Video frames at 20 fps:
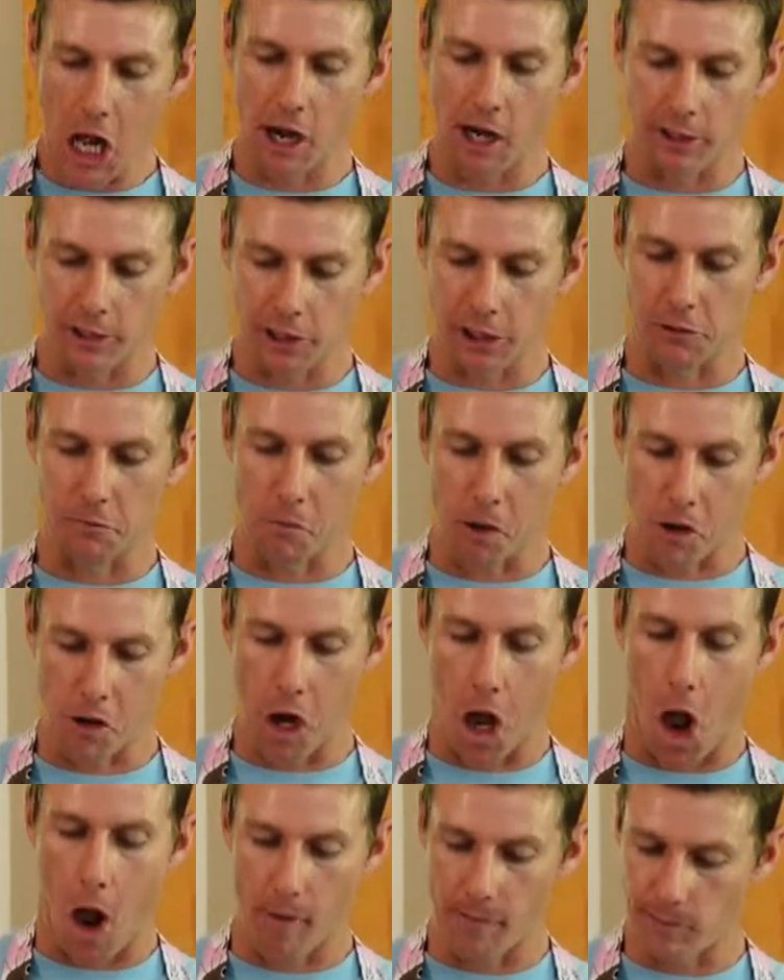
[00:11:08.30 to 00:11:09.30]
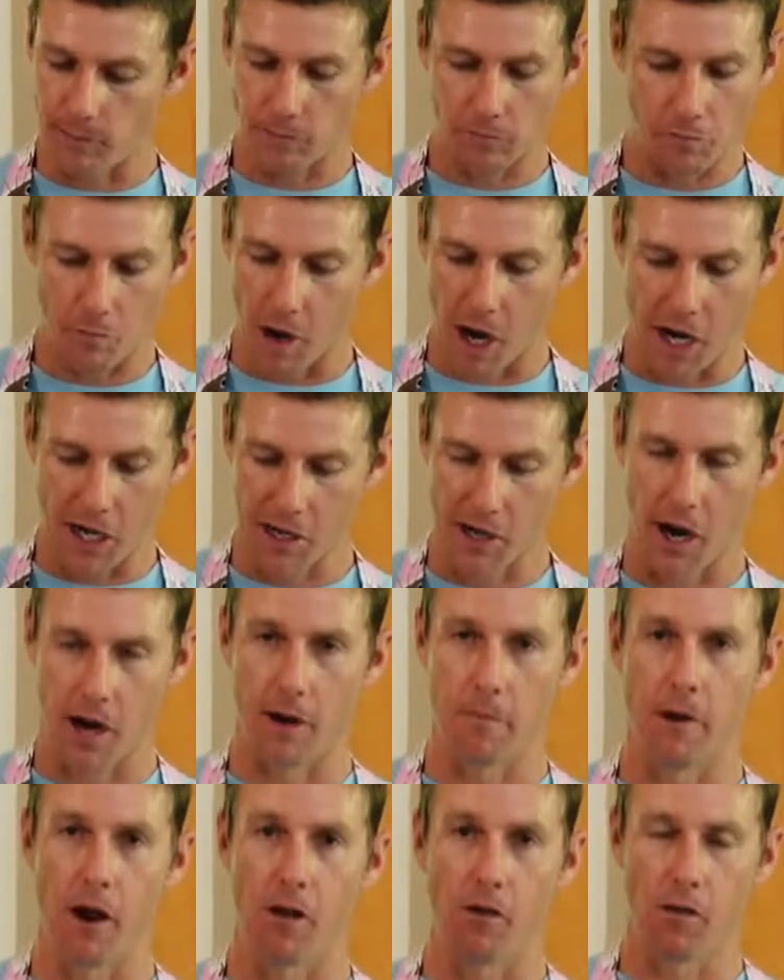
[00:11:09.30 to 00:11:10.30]
That just burnt my
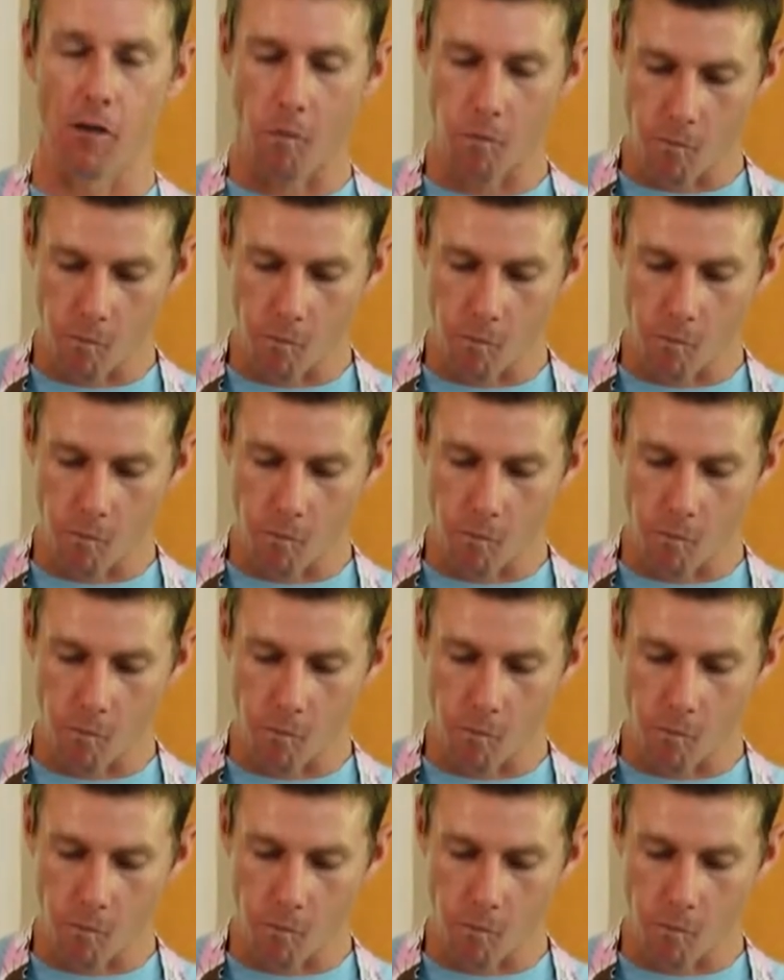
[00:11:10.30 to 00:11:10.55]
entire mouth.